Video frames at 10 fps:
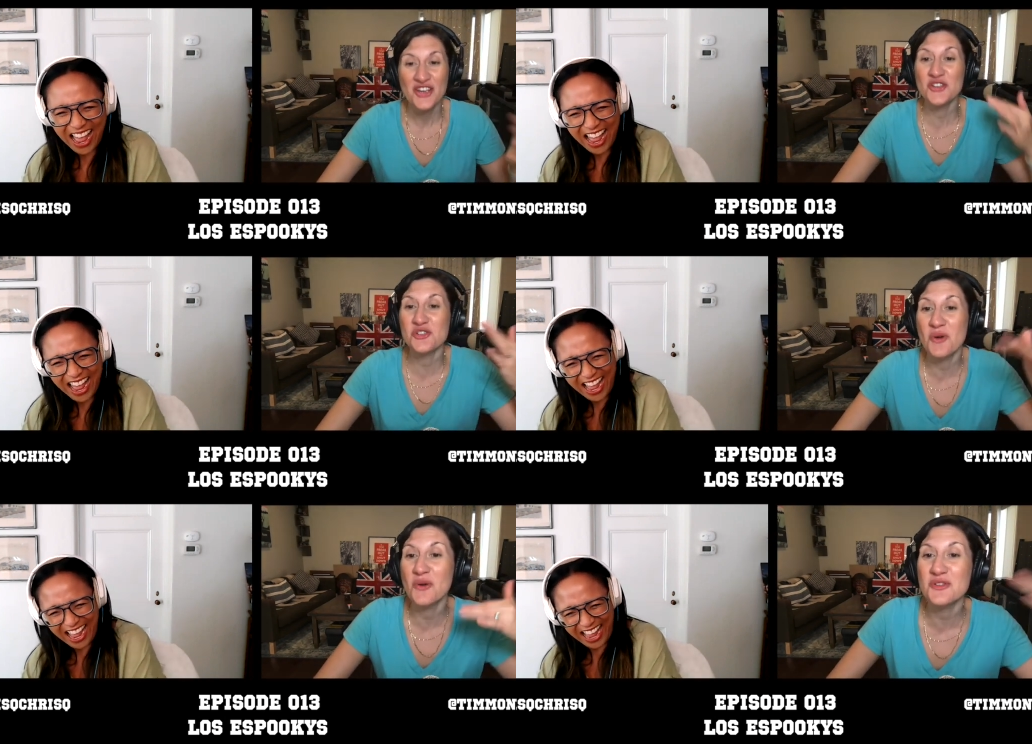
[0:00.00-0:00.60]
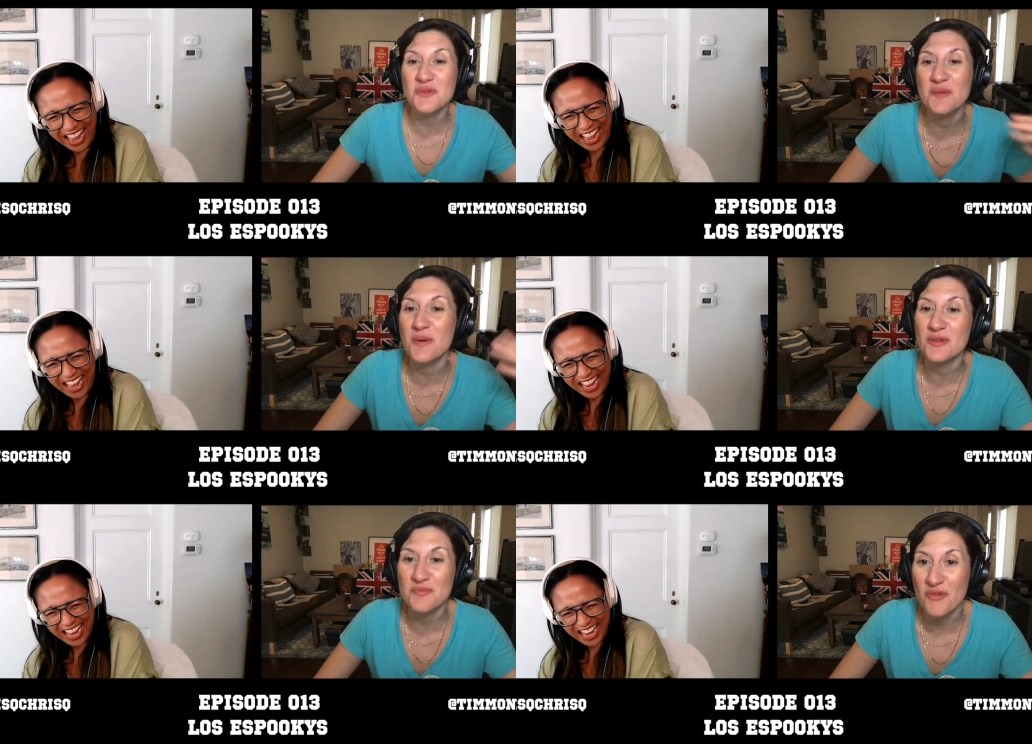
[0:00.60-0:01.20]
Speaker 1: because you always want to be
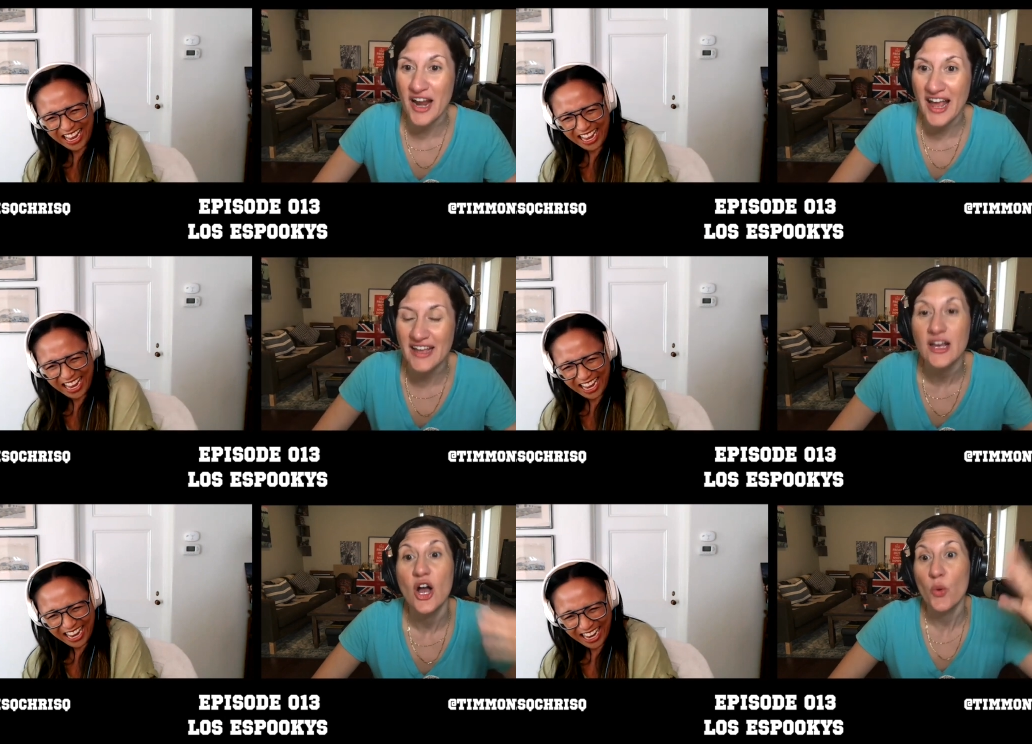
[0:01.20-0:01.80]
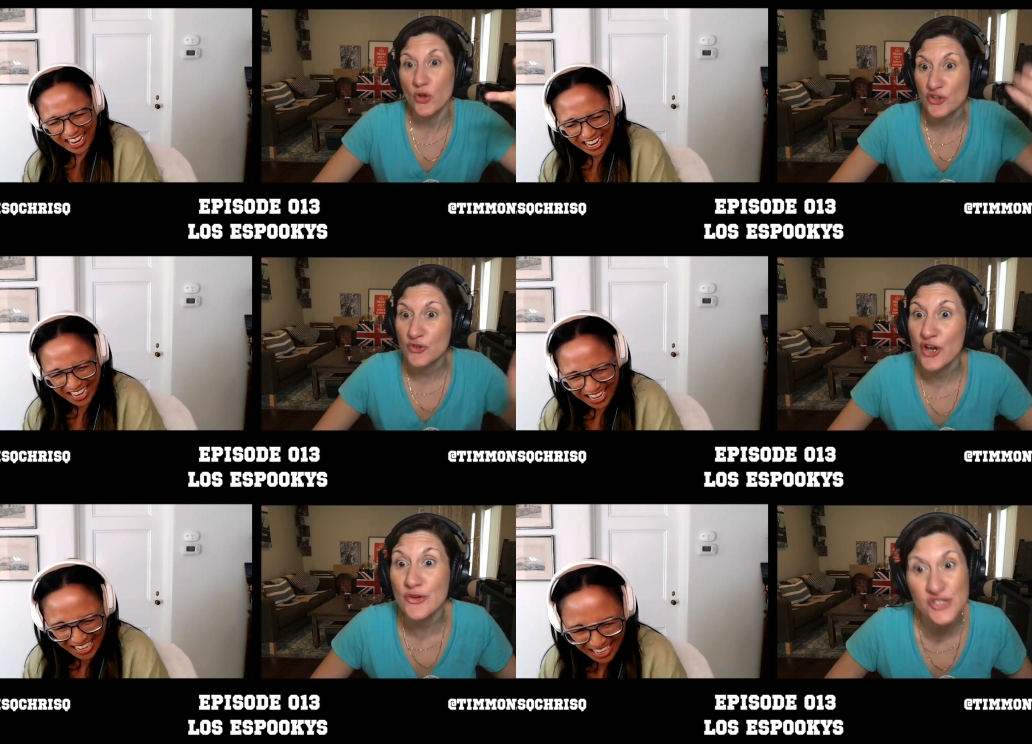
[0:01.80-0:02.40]
able to brag. Well, you
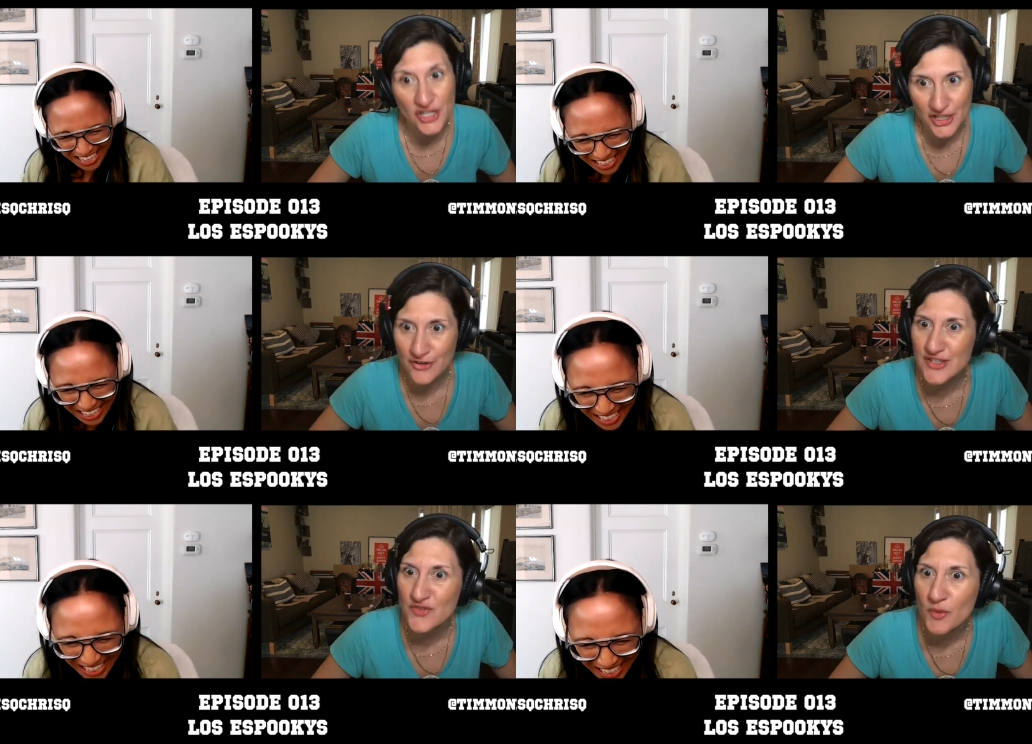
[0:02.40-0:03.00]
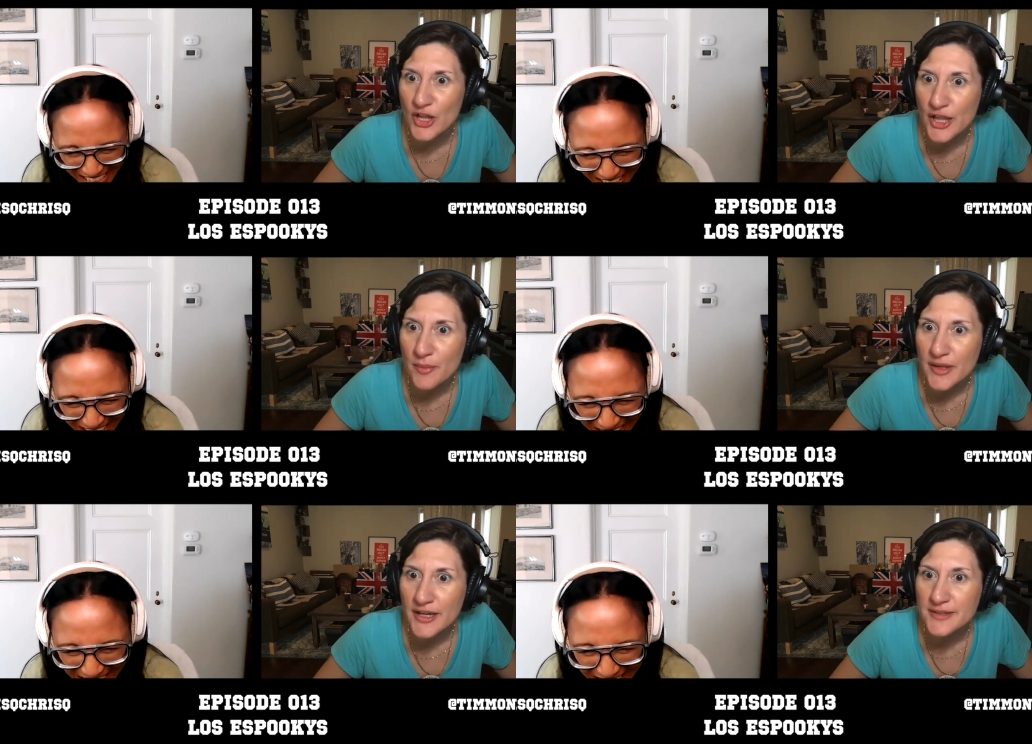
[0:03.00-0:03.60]
know, Shakira's from
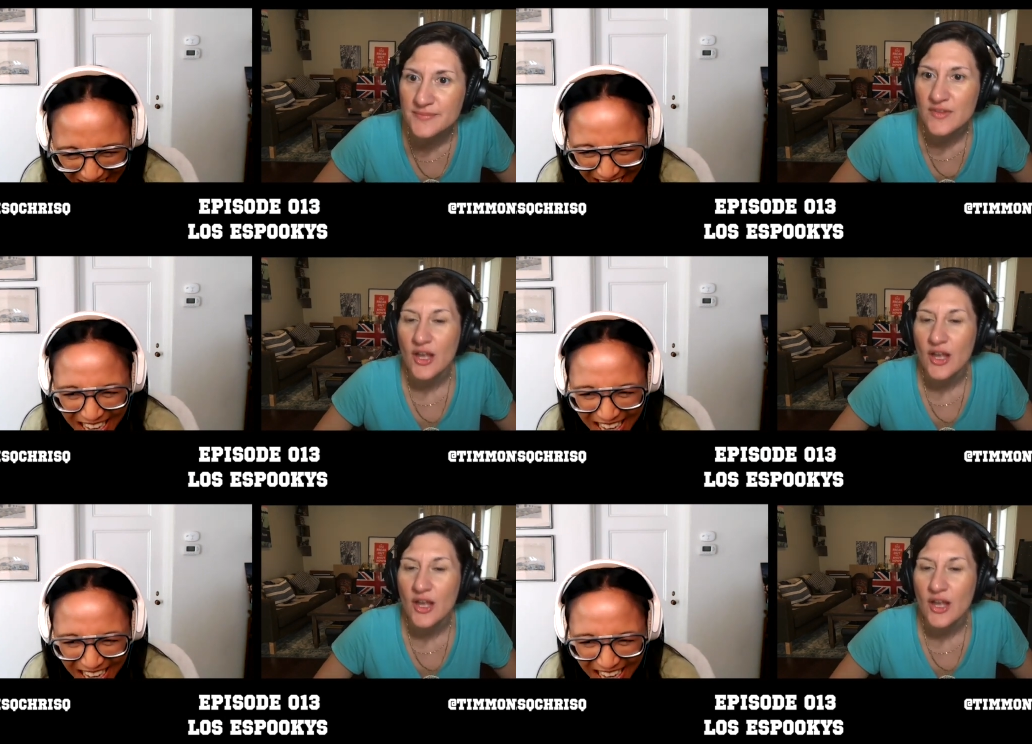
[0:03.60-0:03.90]
Colombia.